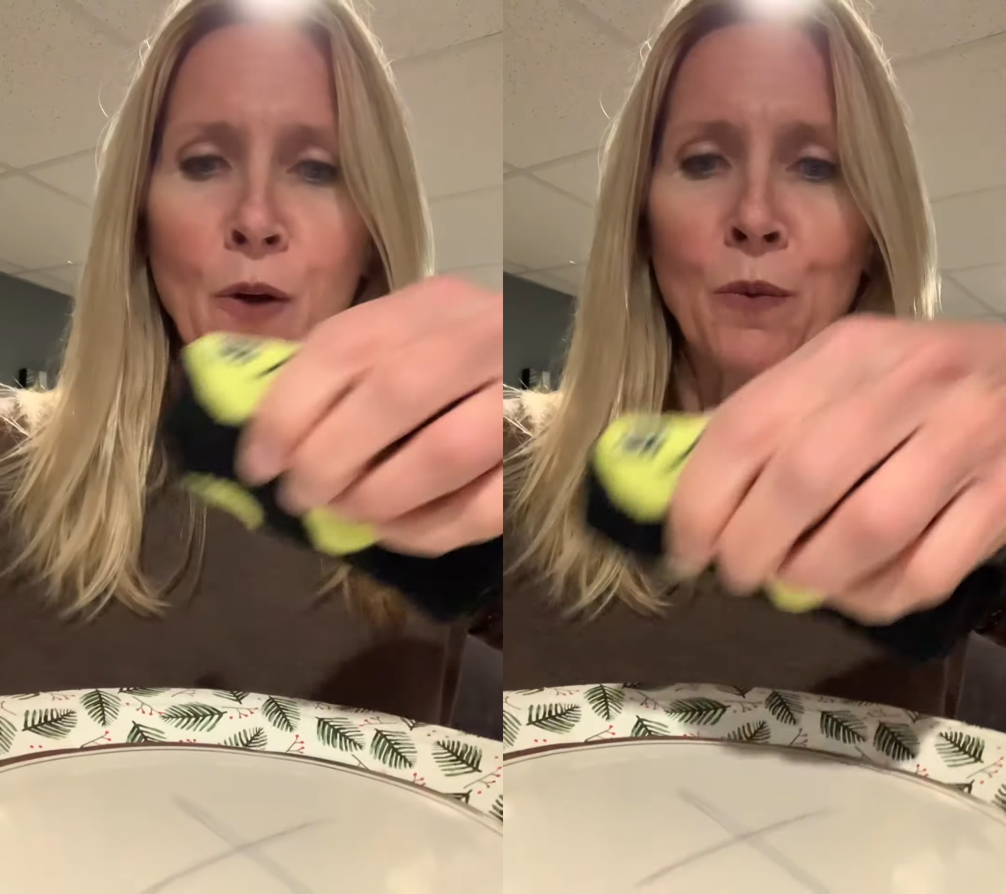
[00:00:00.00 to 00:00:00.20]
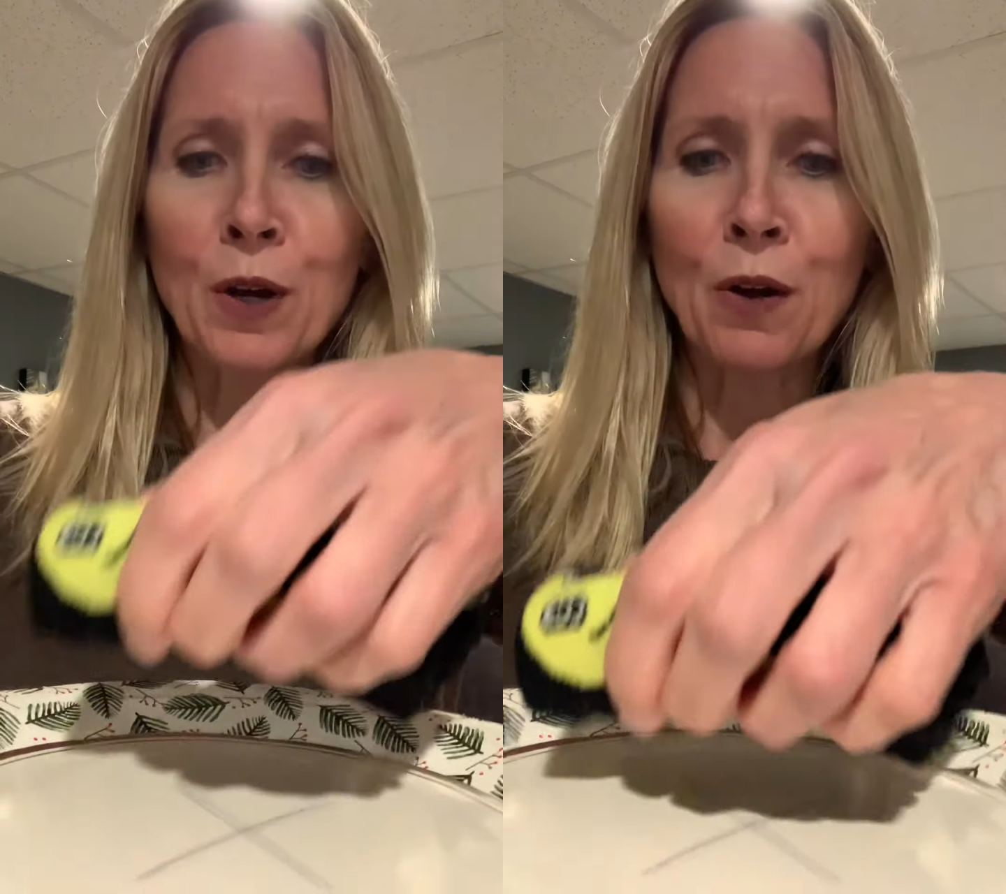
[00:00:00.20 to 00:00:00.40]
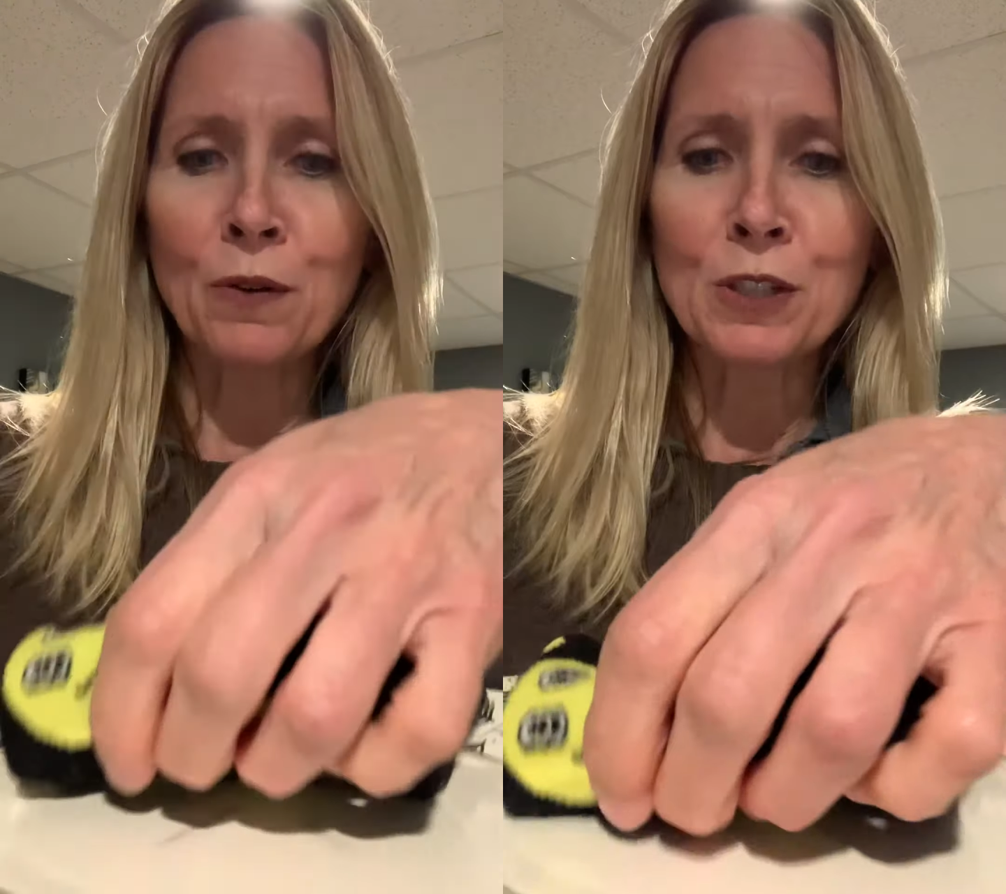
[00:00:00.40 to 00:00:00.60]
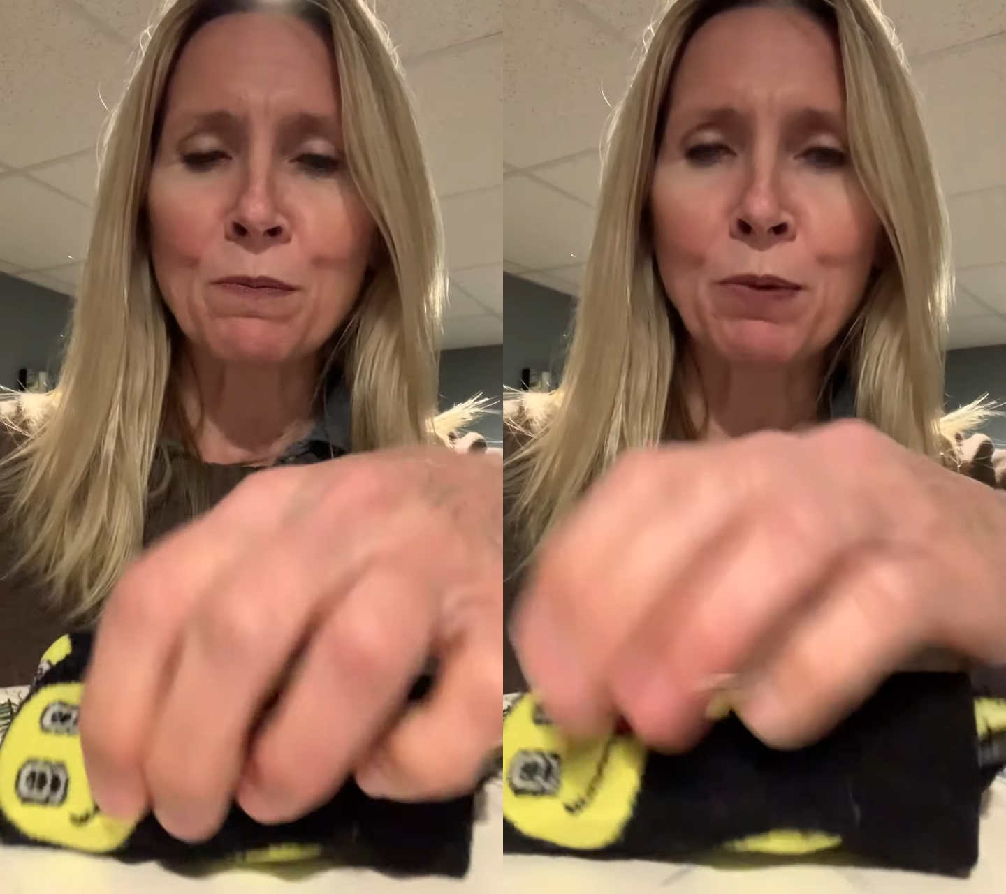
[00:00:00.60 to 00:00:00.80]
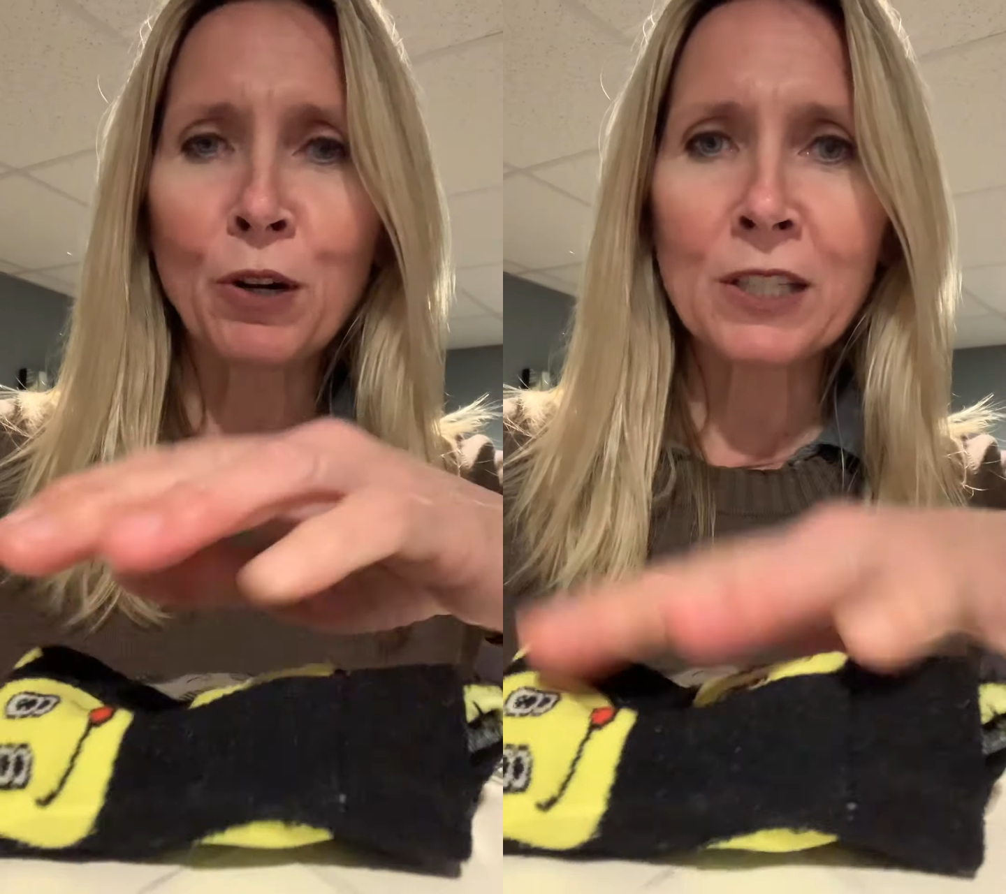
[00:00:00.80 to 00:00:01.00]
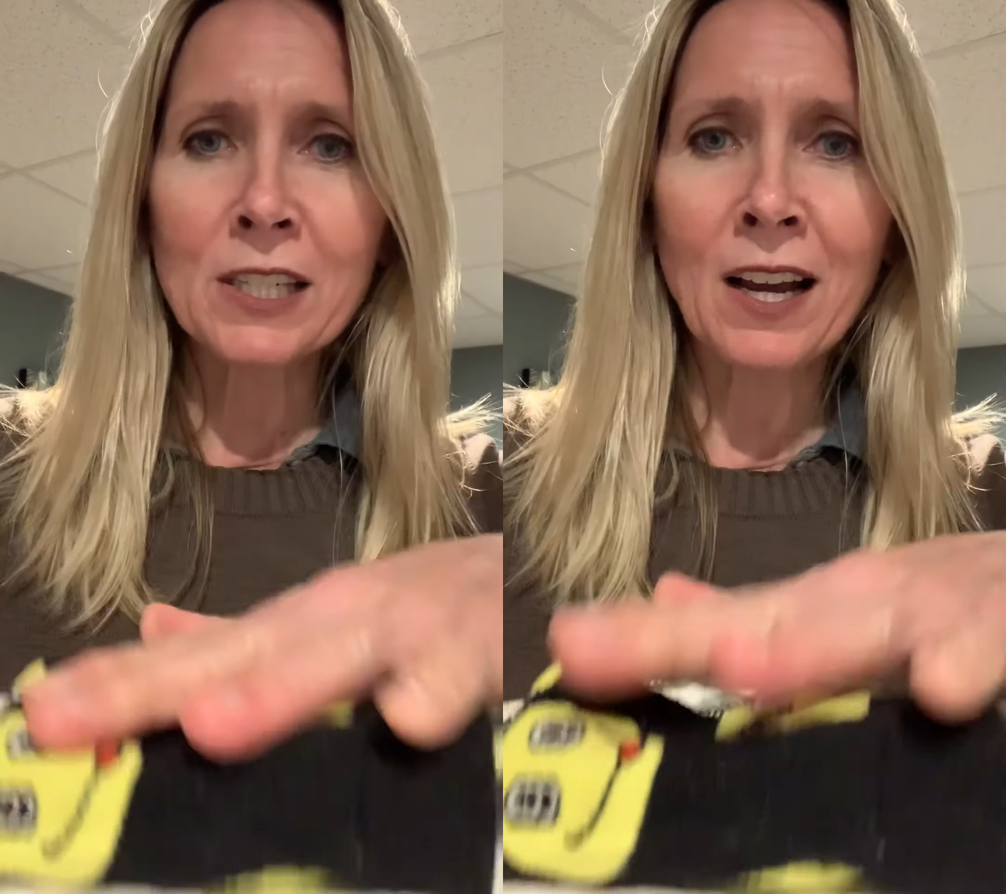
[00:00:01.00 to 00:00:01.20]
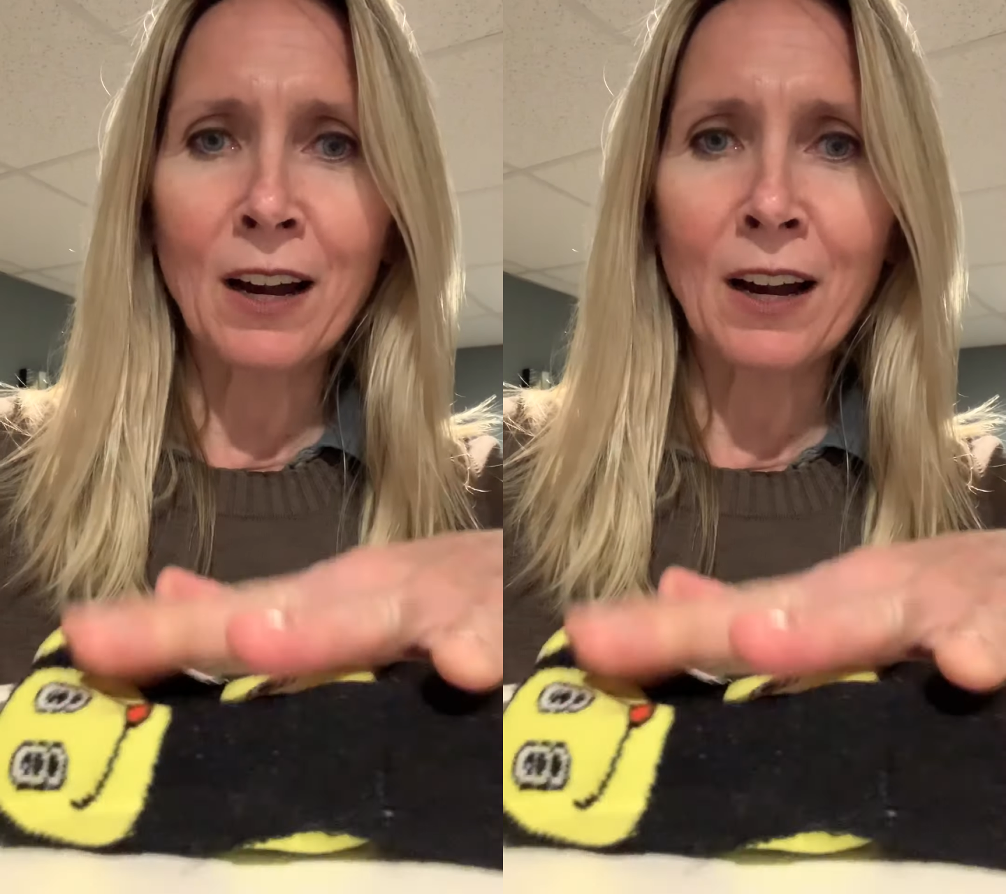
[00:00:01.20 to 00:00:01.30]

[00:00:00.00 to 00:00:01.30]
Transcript: We're going to put